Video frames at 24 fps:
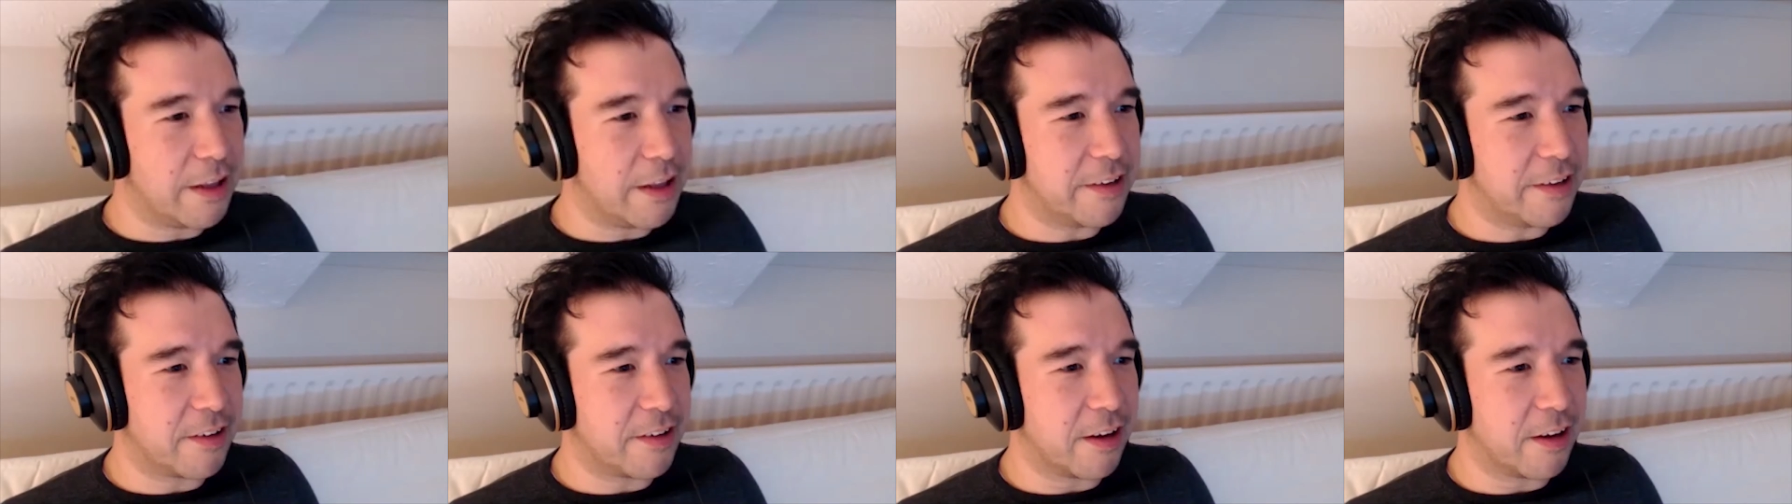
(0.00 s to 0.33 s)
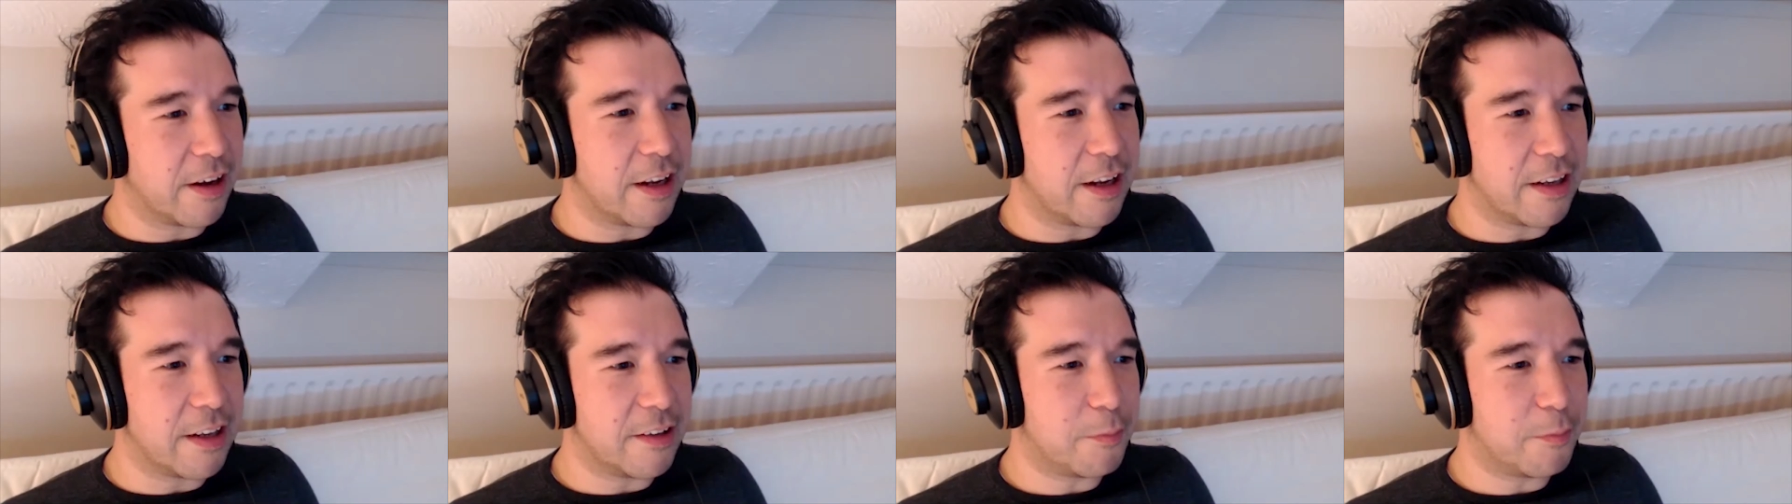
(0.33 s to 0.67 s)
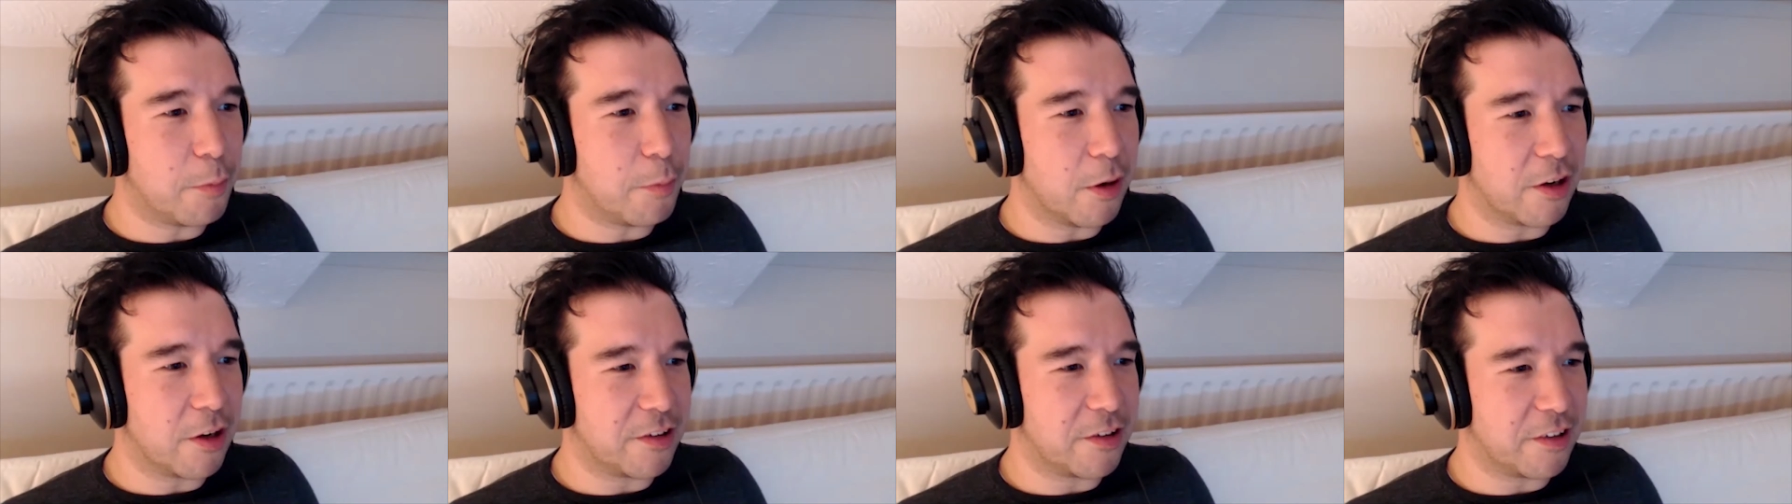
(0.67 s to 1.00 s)
guy is
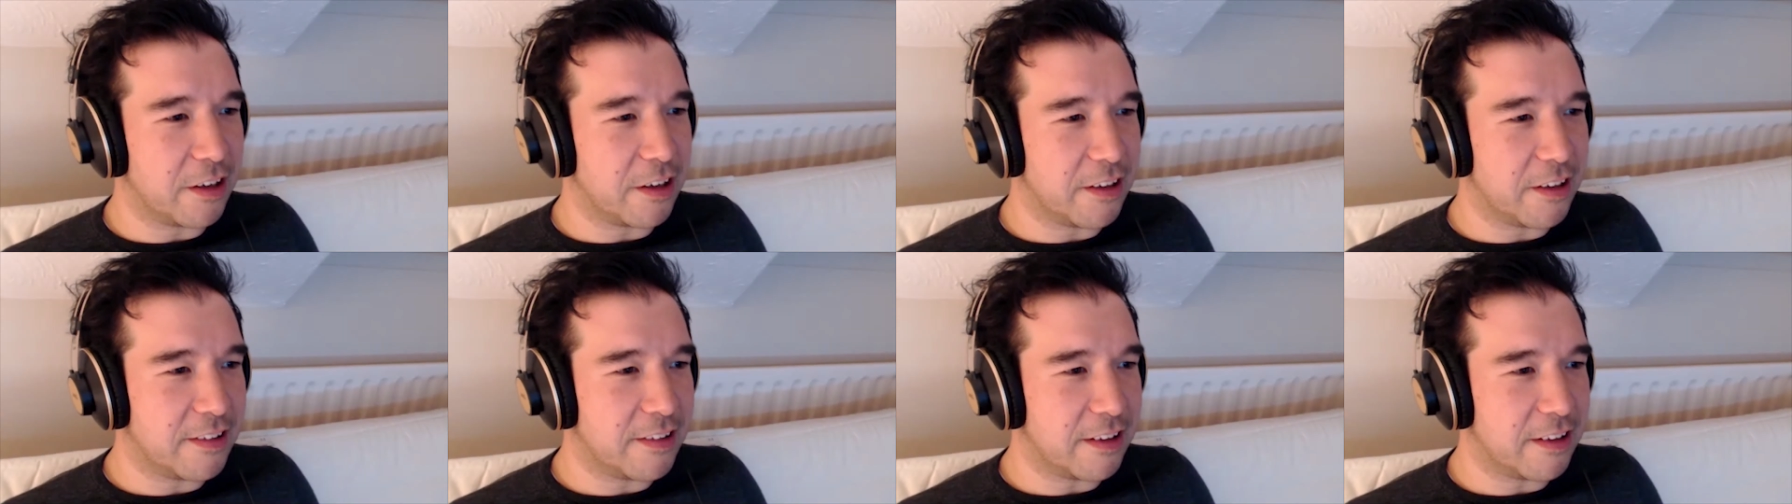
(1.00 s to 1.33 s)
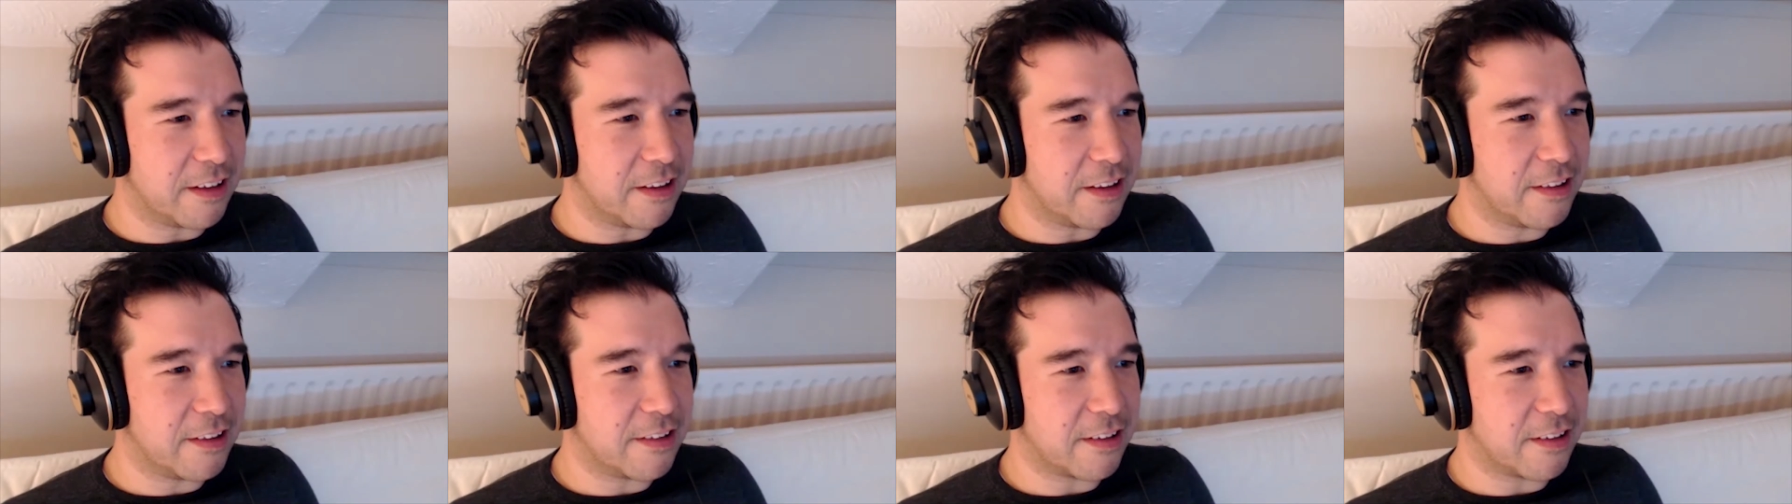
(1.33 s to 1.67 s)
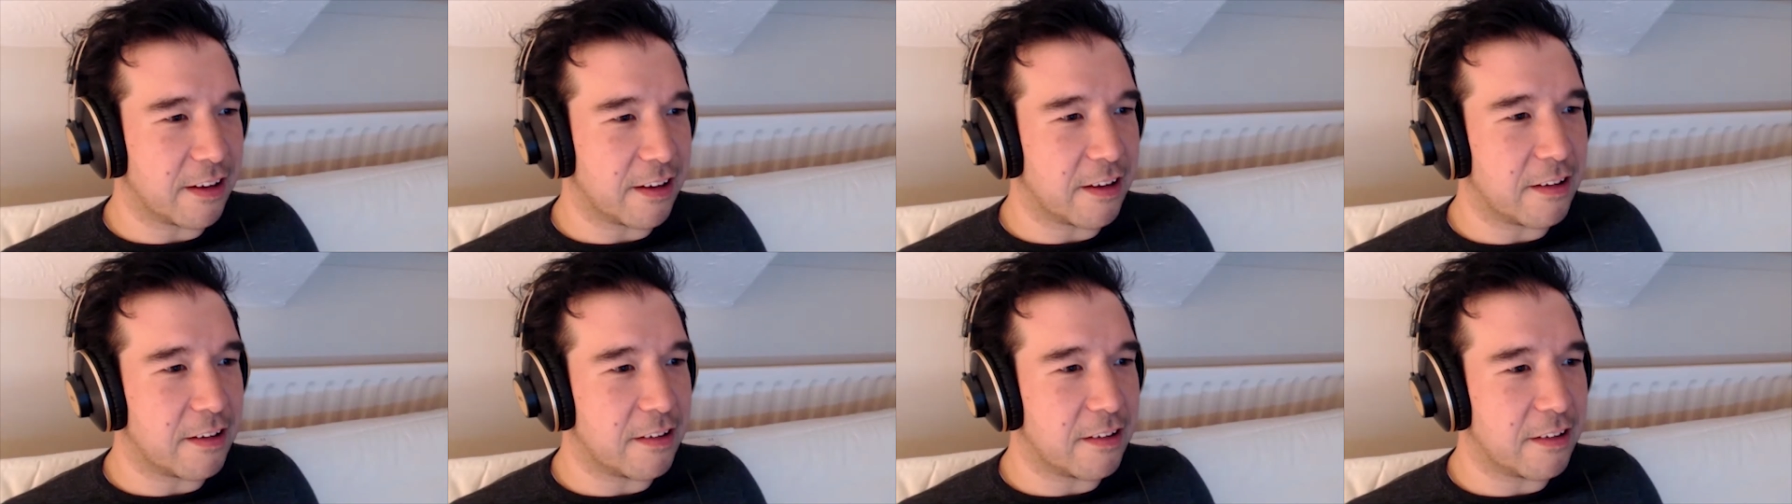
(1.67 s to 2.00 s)
polishing. He's loving it.
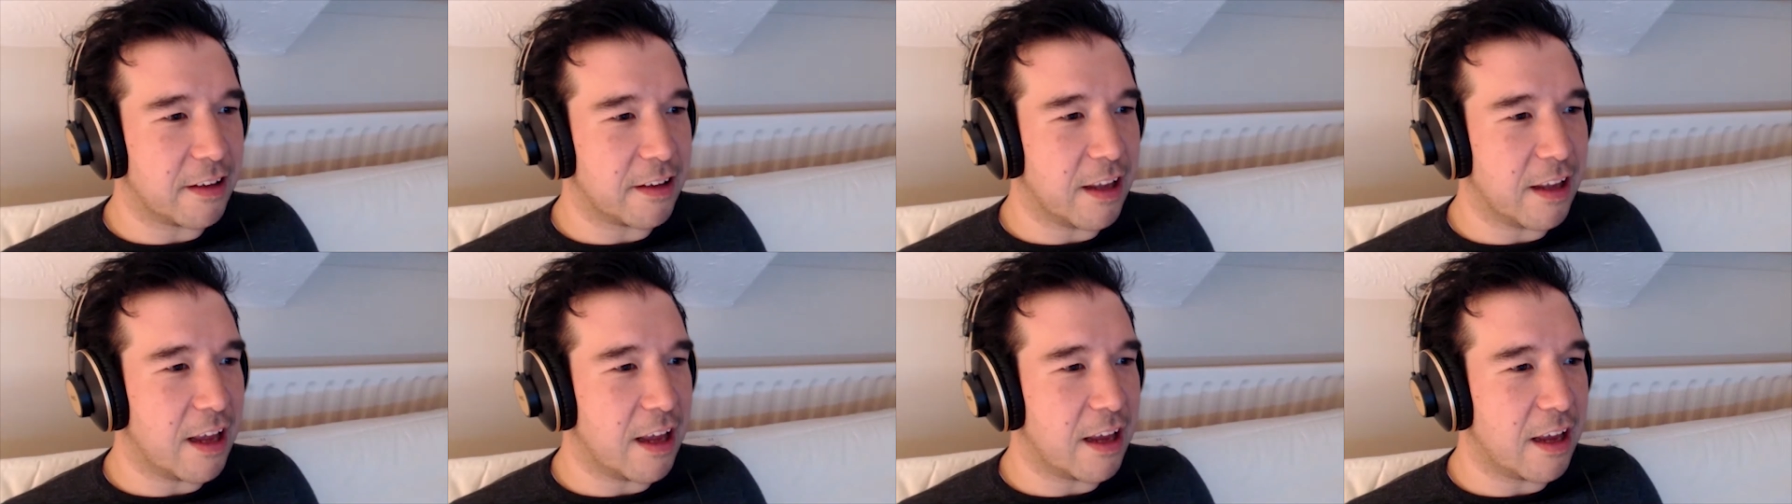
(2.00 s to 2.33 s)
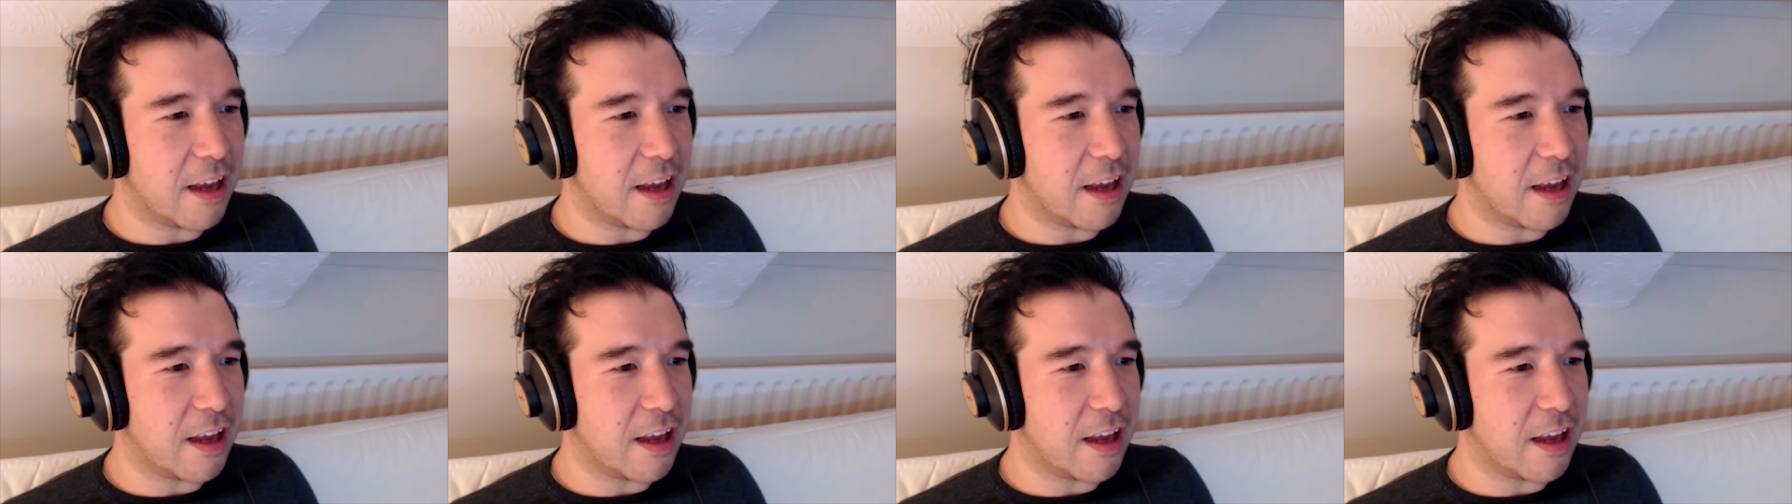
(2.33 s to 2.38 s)
Today. Yeah.